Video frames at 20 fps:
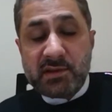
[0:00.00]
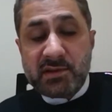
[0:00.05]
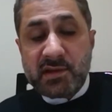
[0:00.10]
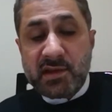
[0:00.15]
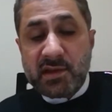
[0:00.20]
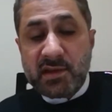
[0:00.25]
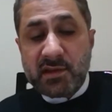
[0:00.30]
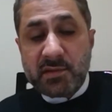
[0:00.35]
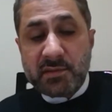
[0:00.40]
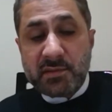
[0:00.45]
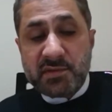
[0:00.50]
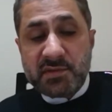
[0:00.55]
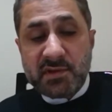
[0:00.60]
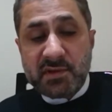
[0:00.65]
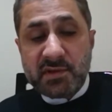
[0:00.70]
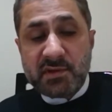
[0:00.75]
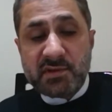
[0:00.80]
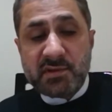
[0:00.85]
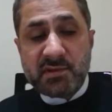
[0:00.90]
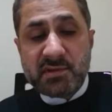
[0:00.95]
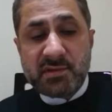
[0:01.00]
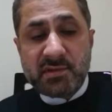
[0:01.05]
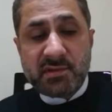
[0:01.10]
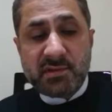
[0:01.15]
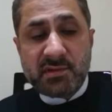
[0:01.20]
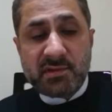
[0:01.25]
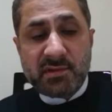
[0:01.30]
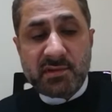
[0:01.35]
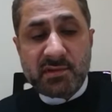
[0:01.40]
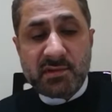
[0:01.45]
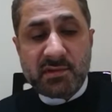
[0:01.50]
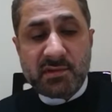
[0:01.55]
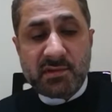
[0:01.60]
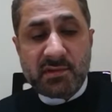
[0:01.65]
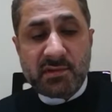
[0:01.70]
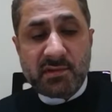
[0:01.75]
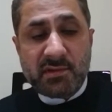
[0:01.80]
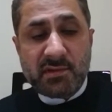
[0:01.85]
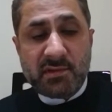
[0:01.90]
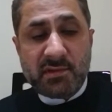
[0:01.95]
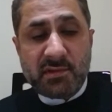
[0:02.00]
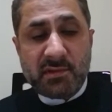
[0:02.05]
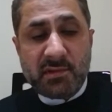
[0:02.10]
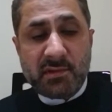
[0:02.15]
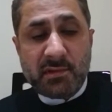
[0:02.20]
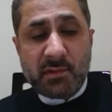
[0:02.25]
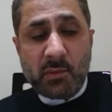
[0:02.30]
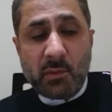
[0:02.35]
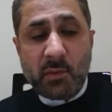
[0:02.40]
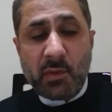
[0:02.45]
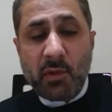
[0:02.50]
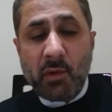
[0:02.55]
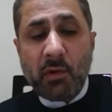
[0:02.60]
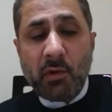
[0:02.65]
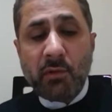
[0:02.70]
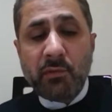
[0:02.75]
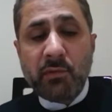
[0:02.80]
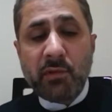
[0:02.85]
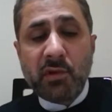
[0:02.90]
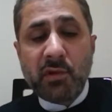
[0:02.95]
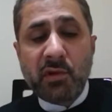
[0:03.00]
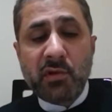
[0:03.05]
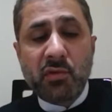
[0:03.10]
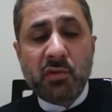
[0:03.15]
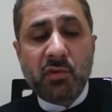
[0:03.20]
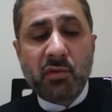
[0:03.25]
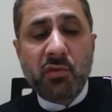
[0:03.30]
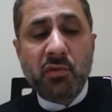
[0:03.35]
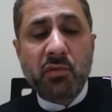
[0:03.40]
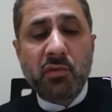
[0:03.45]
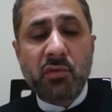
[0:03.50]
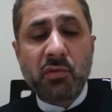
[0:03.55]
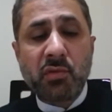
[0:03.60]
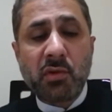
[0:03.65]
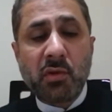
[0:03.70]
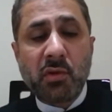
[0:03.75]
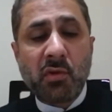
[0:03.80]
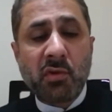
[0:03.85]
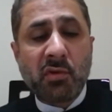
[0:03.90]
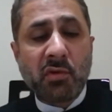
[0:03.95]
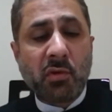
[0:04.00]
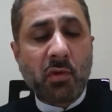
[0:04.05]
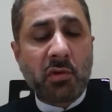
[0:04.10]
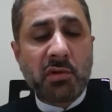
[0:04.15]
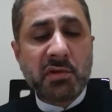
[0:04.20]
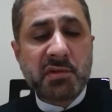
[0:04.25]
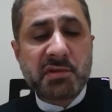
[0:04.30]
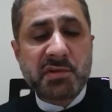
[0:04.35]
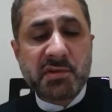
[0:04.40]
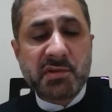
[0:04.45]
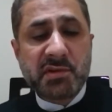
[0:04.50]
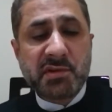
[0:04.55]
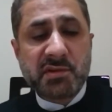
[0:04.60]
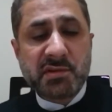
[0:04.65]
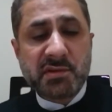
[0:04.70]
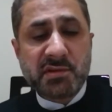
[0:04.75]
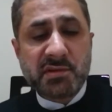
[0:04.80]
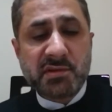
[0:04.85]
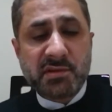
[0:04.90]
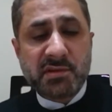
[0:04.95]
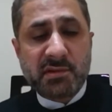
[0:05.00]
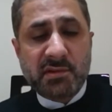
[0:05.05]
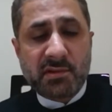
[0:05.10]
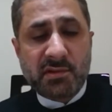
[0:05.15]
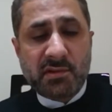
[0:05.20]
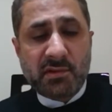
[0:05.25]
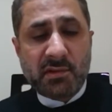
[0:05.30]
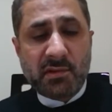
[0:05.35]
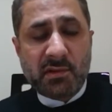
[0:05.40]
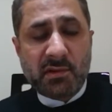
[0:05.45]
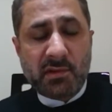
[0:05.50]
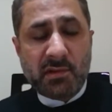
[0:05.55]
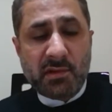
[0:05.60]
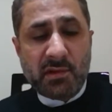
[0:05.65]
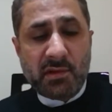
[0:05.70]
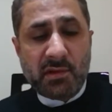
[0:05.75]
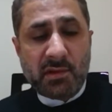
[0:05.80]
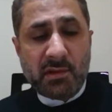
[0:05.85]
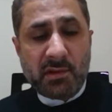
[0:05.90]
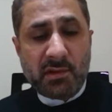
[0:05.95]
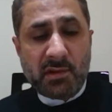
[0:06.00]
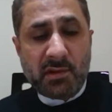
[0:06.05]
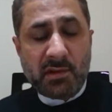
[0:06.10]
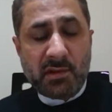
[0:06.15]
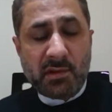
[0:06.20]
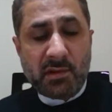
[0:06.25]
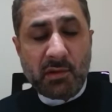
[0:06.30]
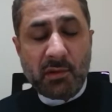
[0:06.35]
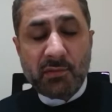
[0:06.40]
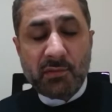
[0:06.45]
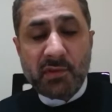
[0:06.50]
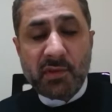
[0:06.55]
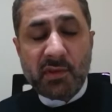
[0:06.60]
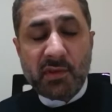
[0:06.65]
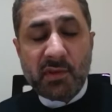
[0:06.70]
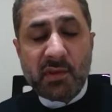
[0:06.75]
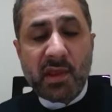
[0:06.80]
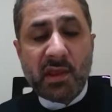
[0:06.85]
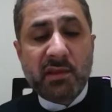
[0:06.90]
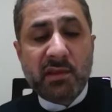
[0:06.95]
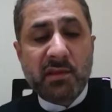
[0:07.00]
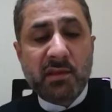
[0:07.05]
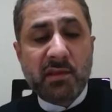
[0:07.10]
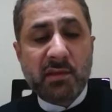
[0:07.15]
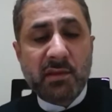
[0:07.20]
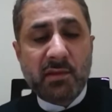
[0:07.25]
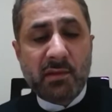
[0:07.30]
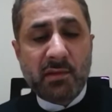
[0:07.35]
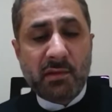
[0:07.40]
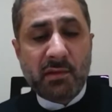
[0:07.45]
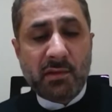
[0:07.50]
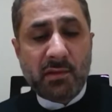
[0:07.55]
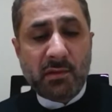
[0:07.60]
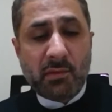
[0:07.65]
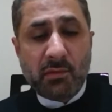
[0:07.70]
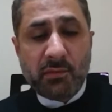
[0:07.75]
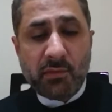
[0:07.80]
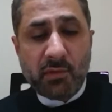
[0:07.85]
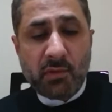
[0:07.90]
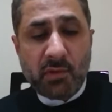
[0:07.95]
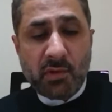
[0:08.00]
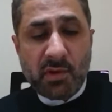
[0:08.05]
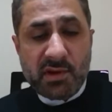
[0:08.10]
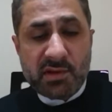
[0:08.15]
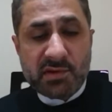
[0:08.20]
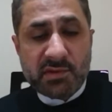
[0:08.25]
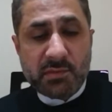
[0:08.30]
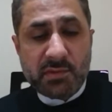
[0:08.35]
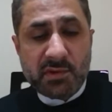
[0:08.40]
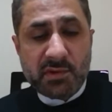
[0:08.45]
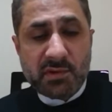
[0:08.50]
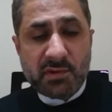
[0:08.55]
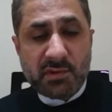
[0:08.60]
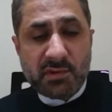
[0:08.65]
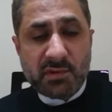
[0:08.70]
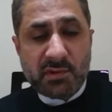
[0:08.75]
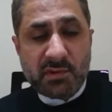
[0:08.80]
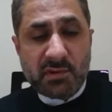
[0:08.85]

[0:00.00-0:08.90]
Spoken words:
Zainab says, "We offer to you the condolences of the death of your husband."